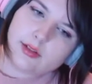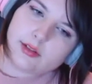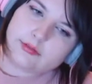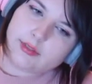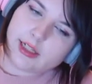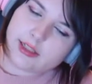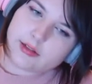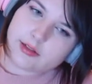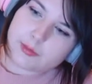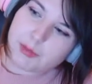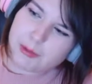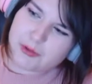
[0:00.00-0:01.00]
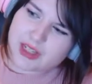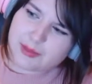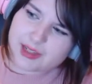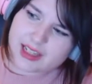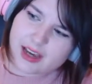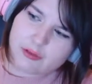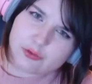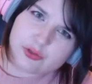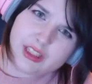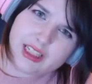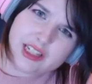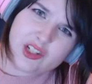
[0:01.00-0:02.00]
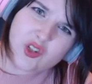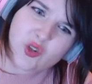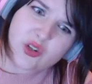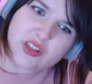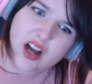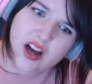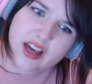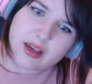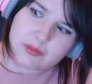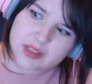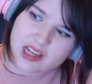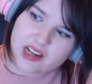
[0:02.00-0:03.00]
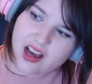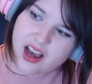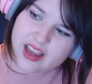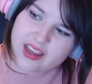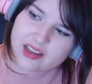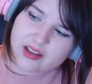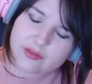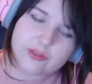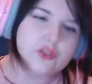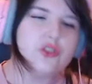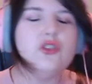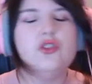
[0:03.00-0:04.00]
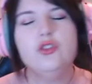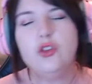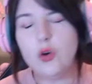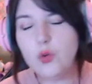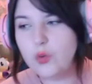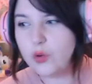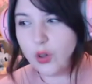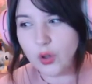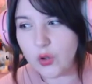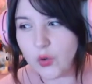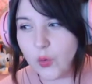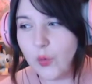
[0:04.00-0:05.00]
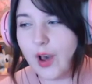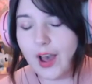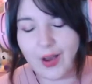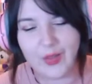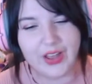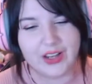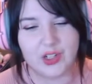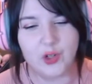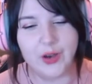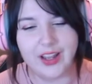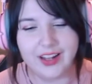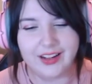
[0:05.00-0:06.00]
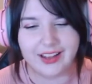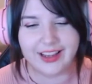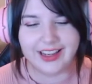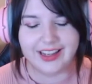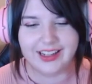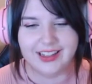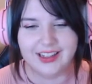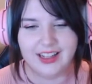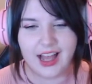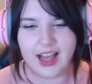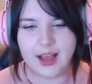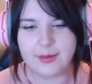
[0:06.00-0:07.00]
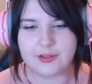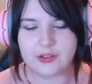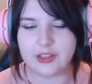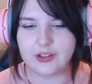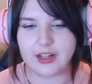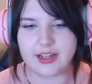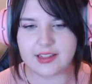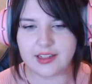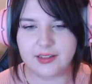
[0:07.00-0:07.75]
And people seem to get really short times, and I have no clue how they do it. Like, absolutely crazy.